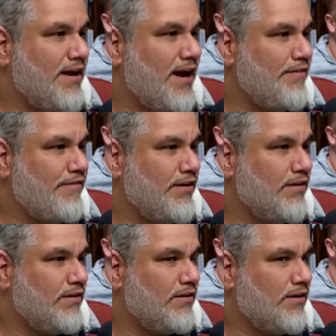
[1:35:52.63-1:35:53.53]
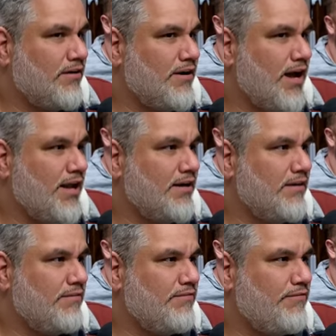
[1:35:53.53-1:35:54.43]
I feel are not
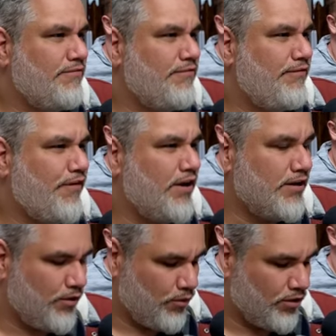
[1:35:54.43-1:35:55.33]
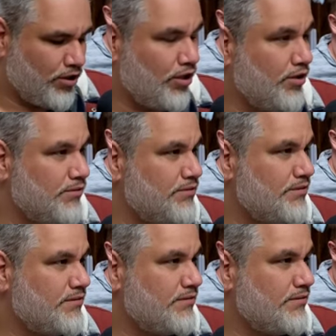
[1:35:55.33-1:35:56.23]
fun or close.